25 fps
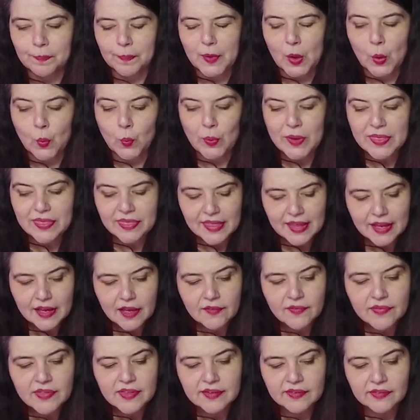we think
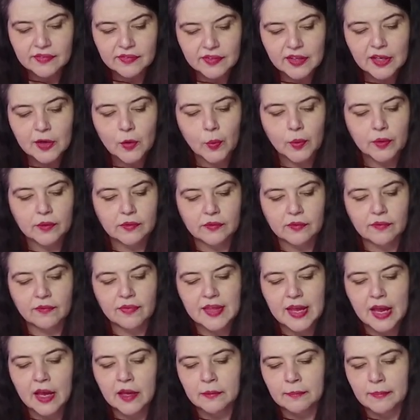of the secrets of the
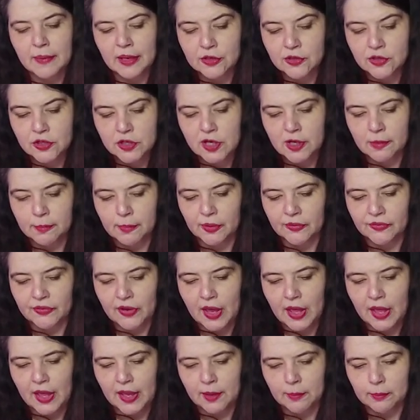unmentionable
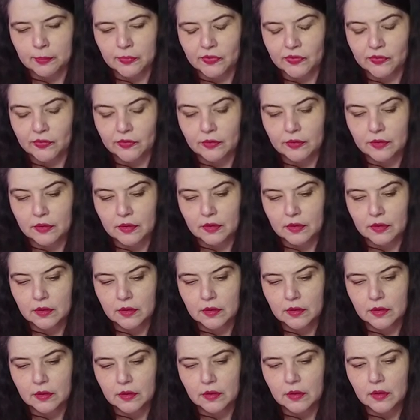times.
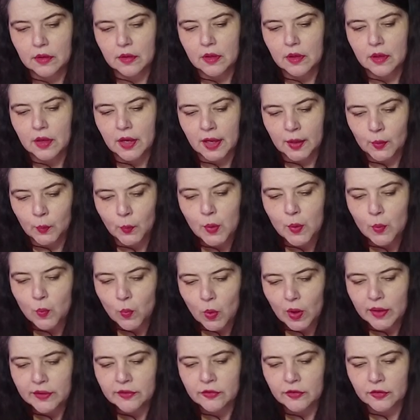And we
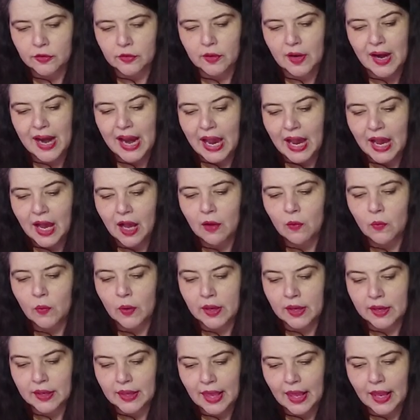wonder how
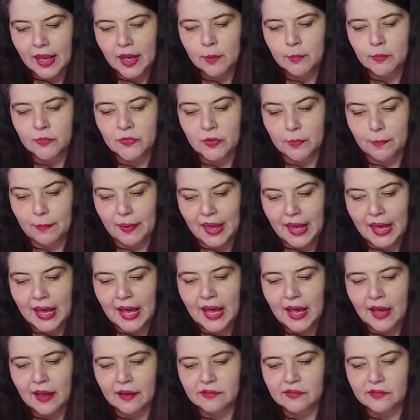it came to
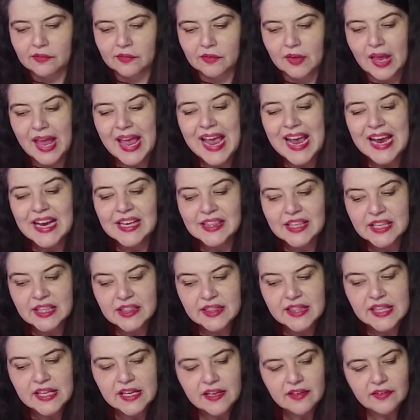pass that
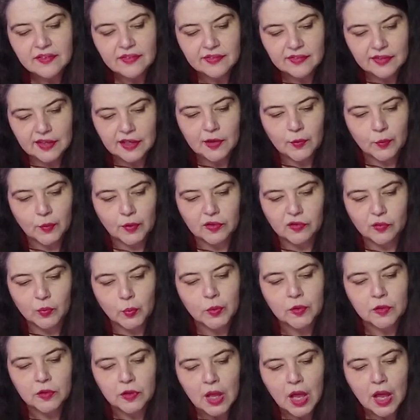these secrets were
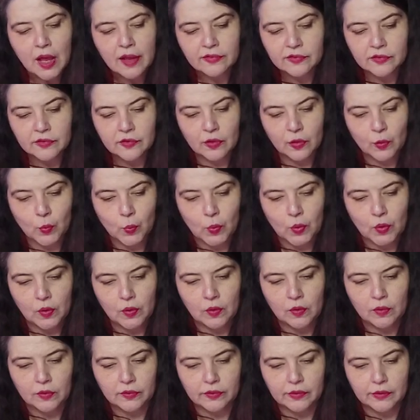lost to the
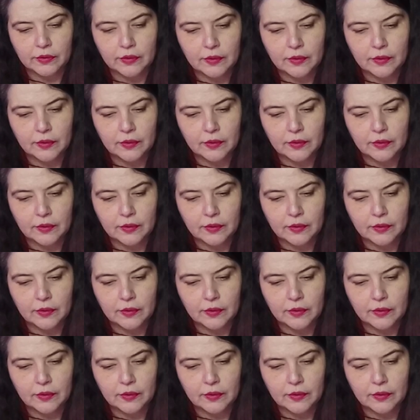world.